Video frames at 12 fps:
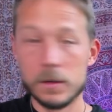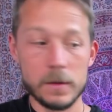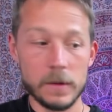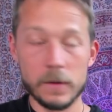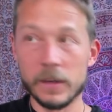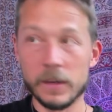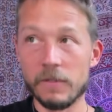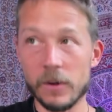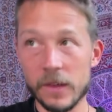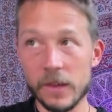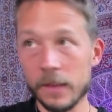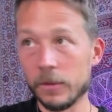Doing it
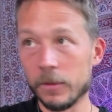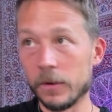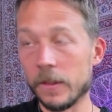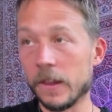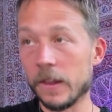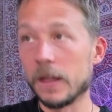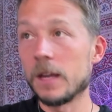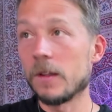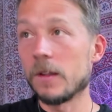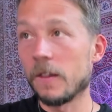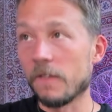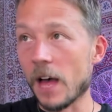very similar to the C,
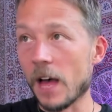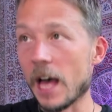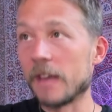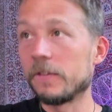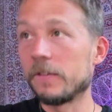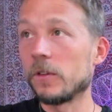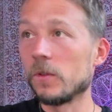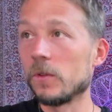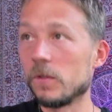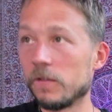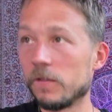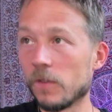just 5,
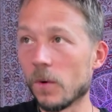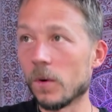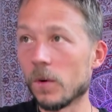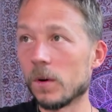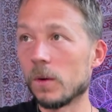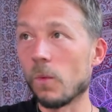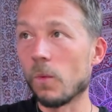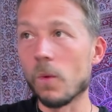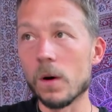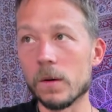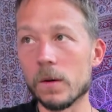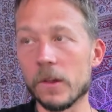2, 4,
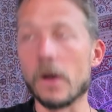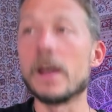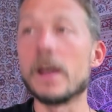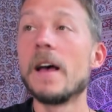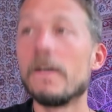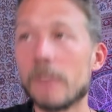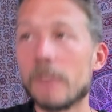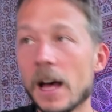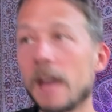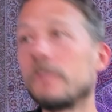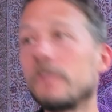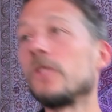1. Sorry.
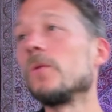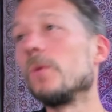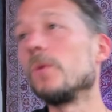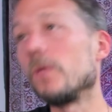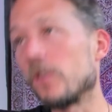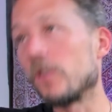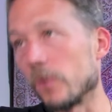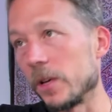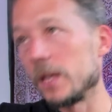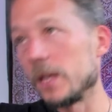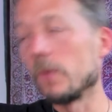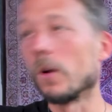5, 2,
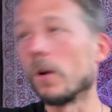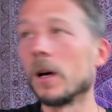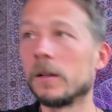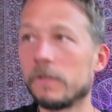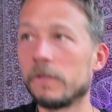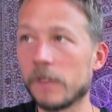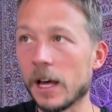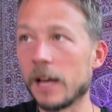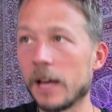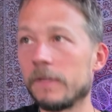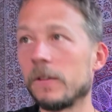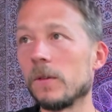3, 1,
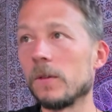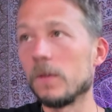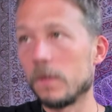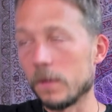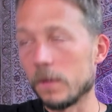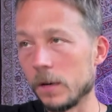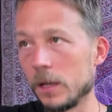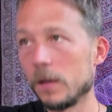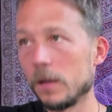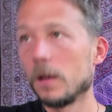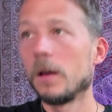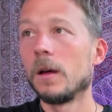5, 2, 3.
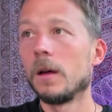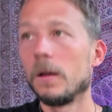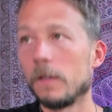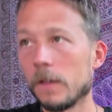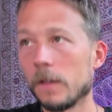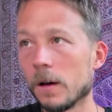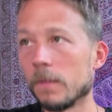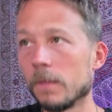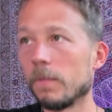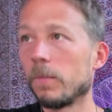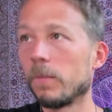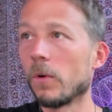
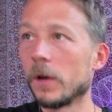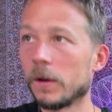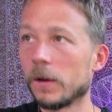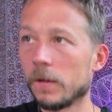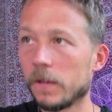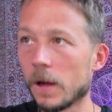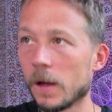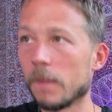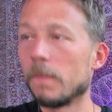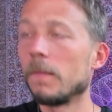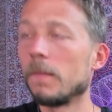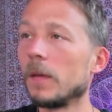Thumb, pointer,
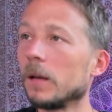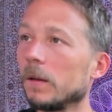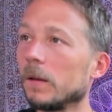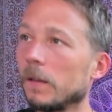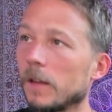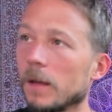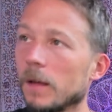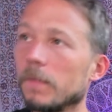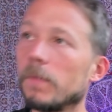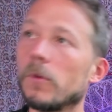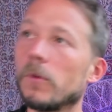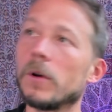thumb, middle,
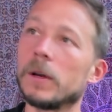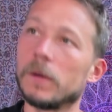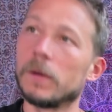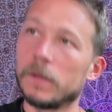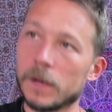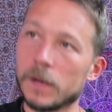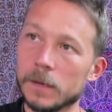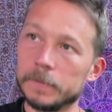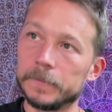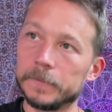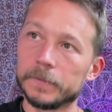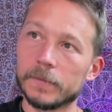thumb, pointer,
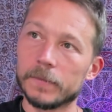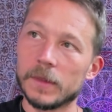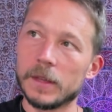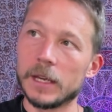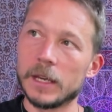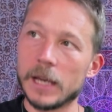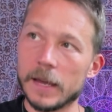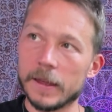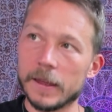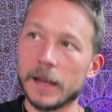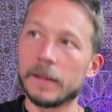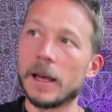thumb. I think you guys
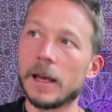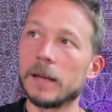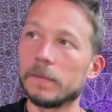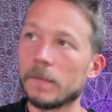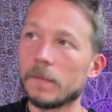got that.